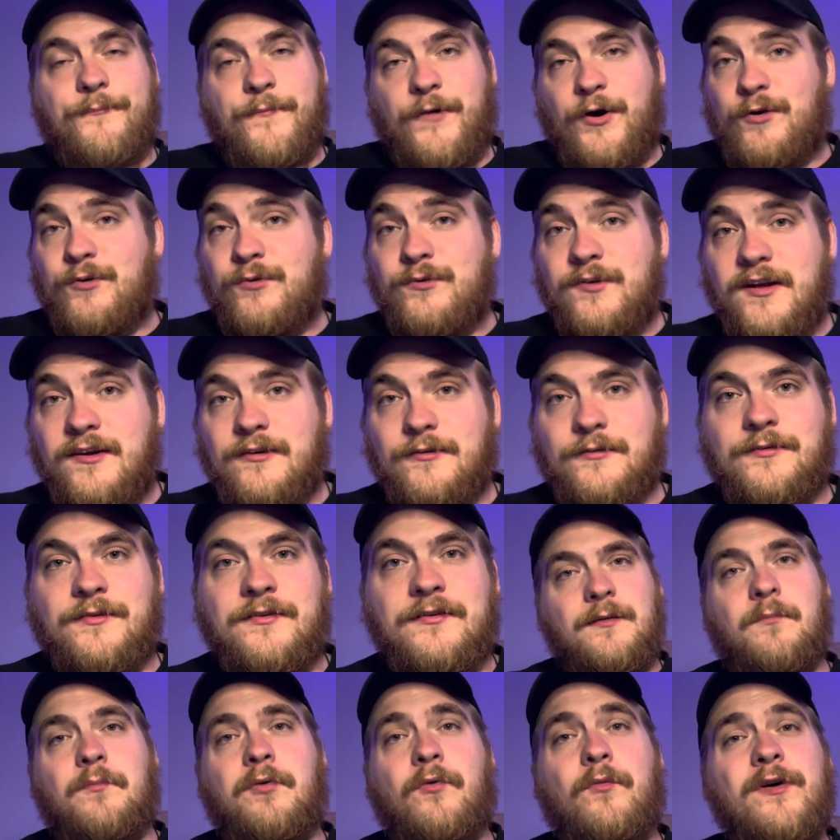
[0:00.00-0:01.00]
Who
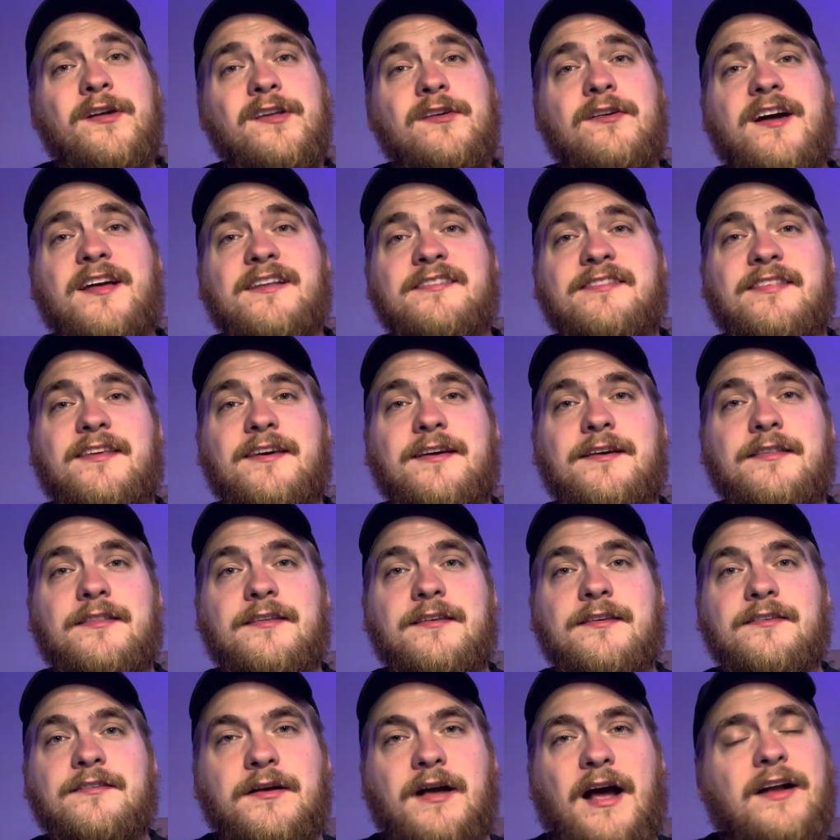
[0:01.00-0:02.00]
knows? But what do you guys think of
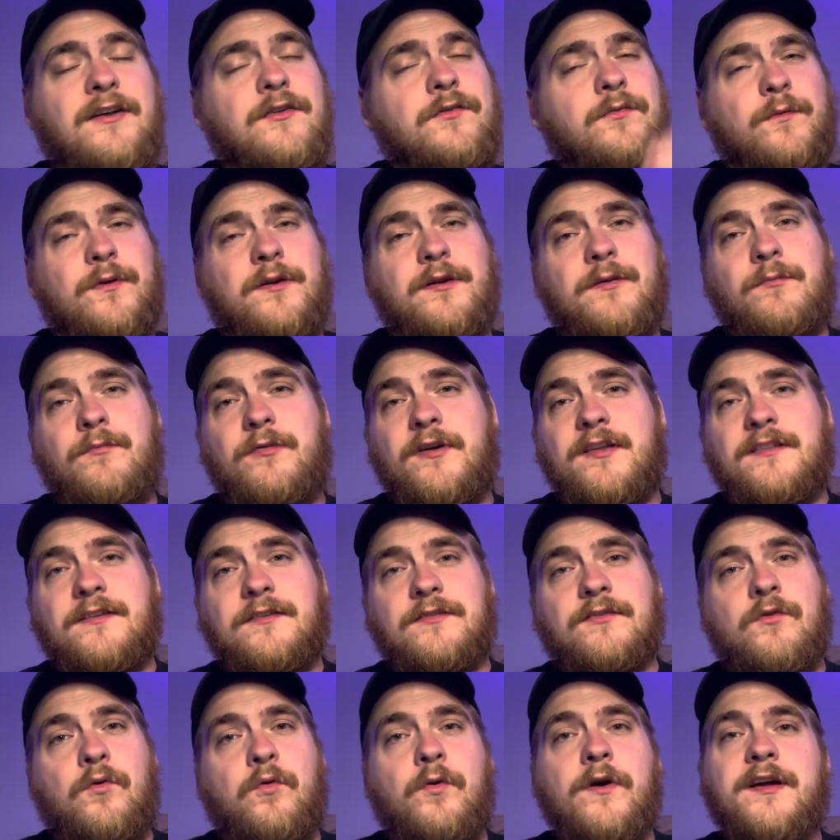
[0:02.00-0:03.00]
this? I just want to bring
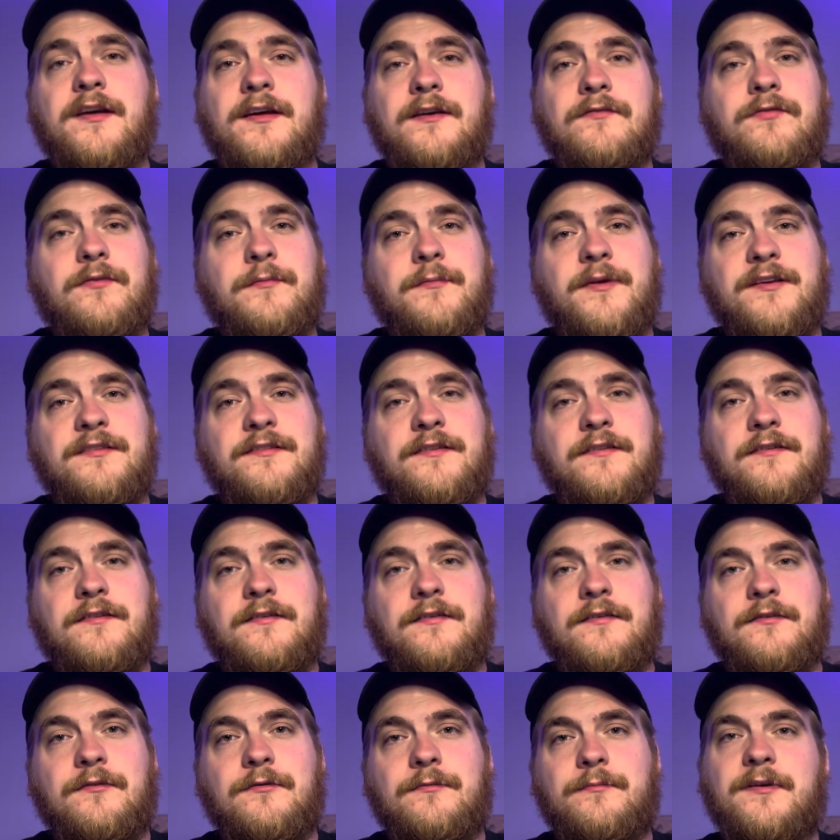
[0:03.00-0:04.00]
this quick information
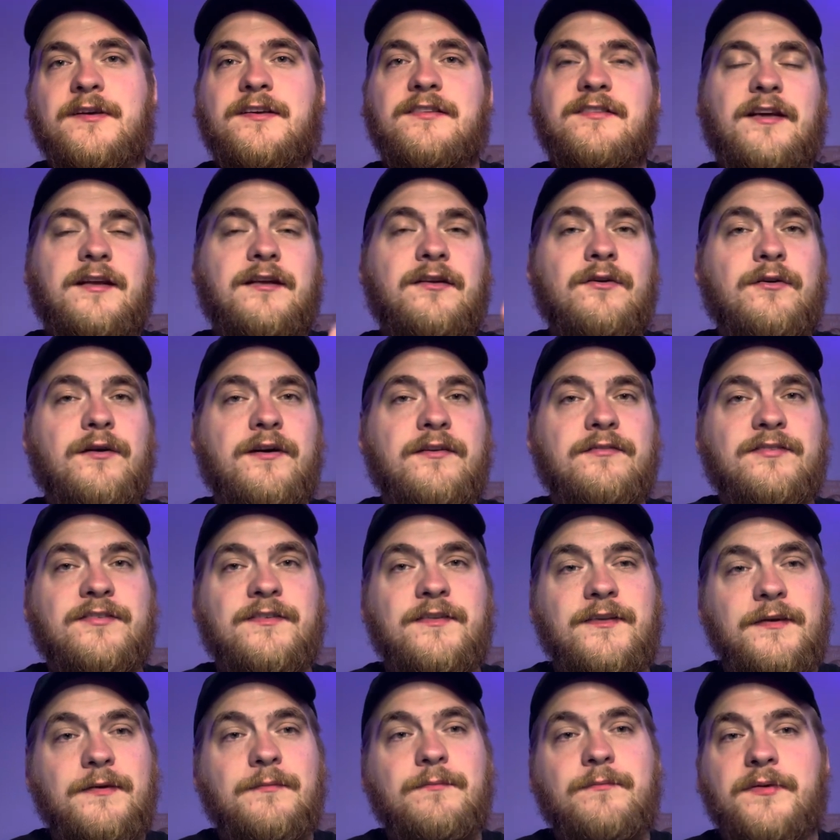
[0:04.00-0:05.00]
to you because I know I've
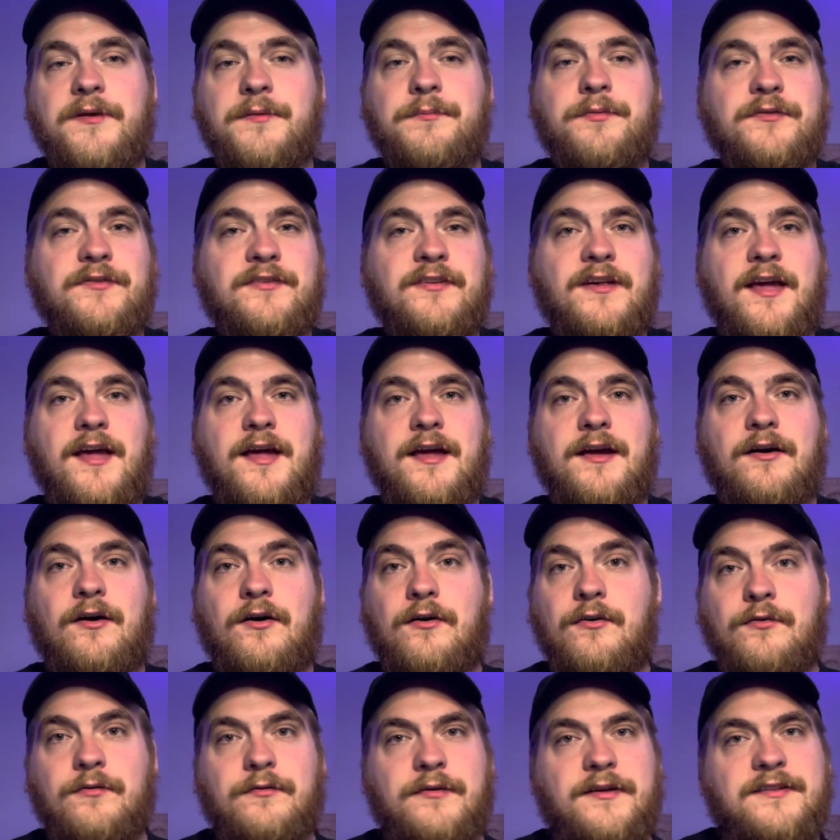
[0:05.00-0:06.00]
seen people saying,
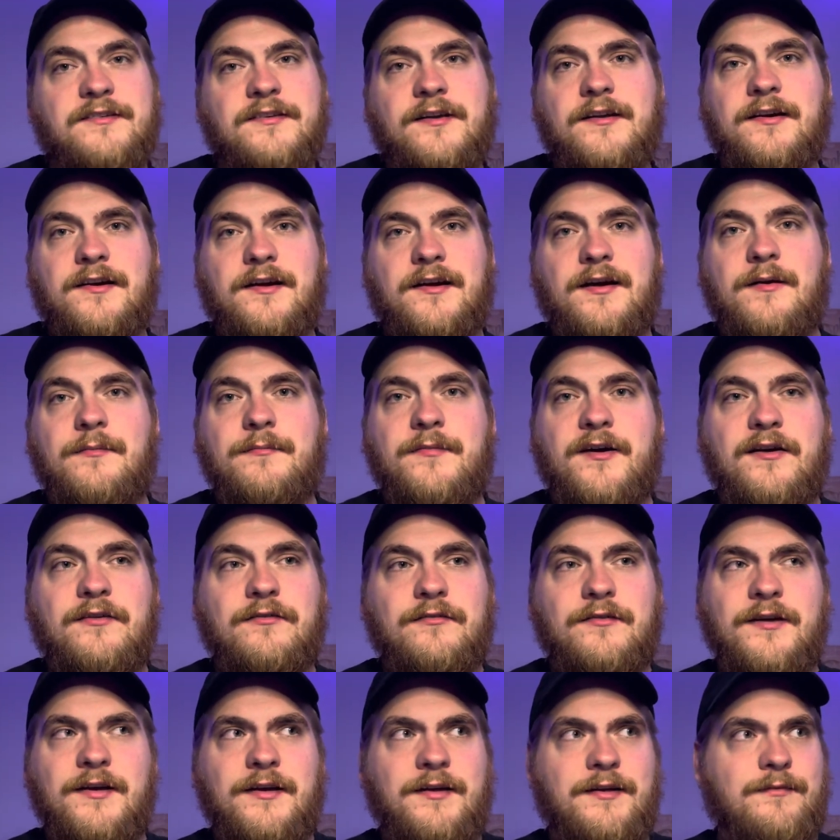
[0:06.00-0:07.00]
oh, it's going to come
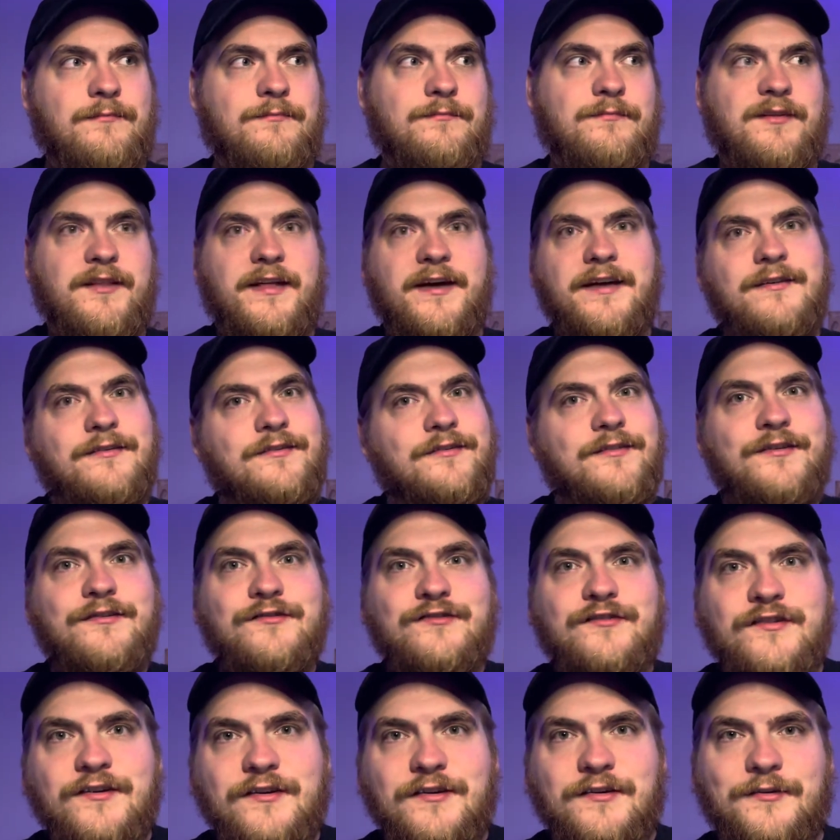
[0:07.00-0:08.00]
out later
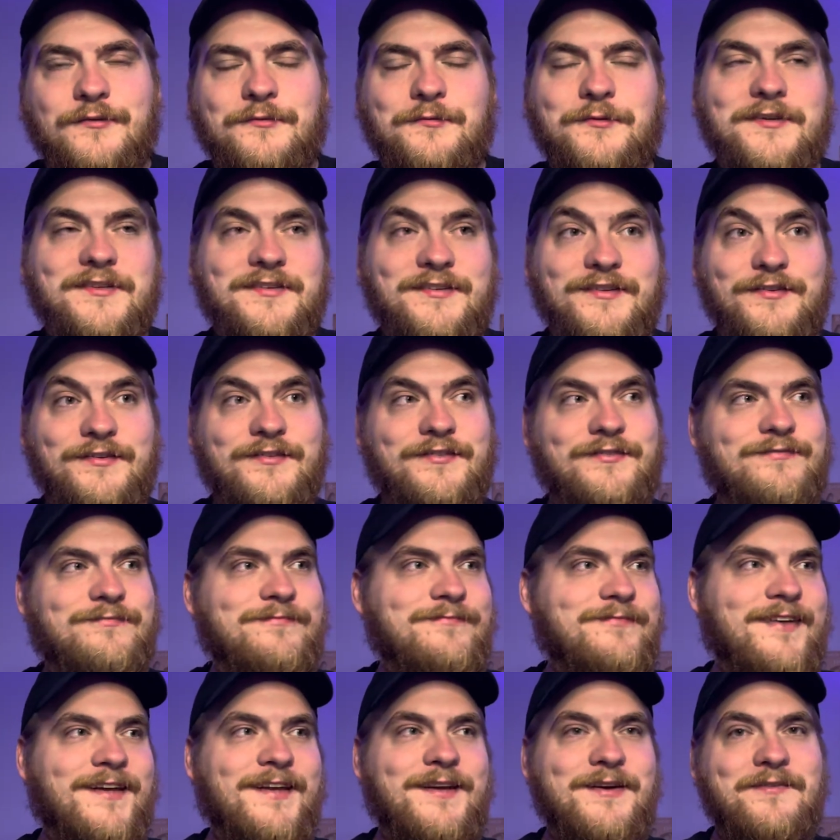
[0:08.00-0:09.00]
this year, which is
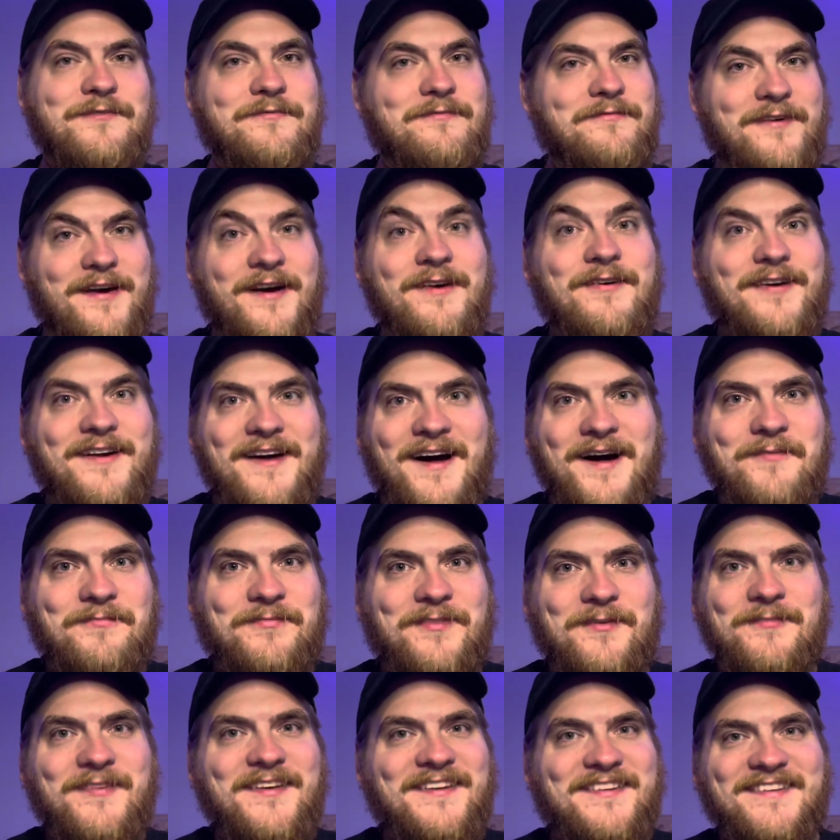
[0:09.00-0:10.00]
very
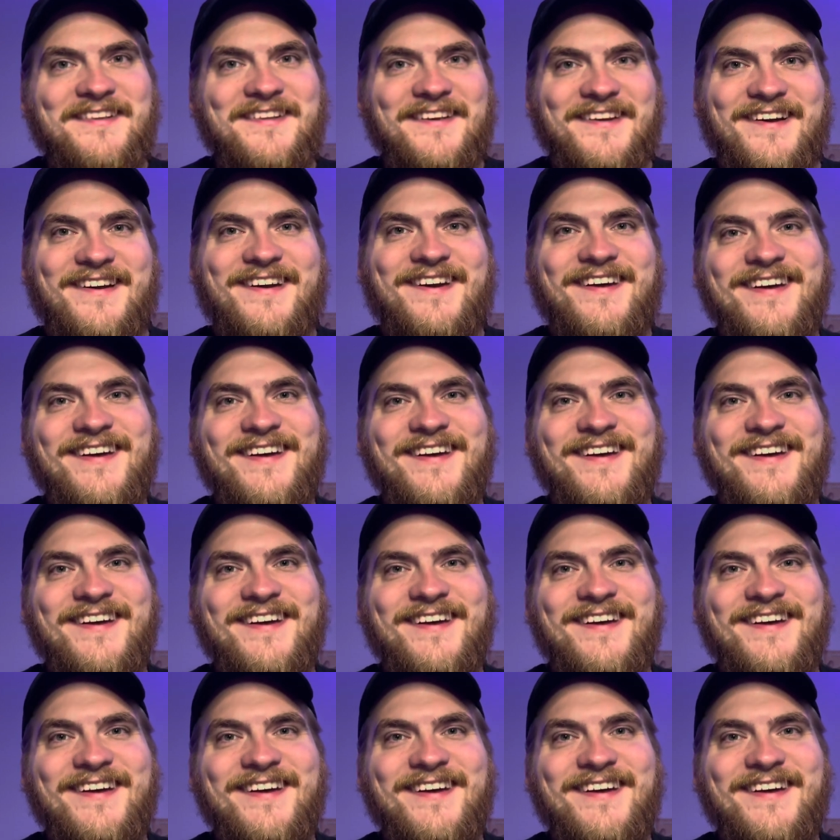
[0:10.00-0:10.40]
optimistic.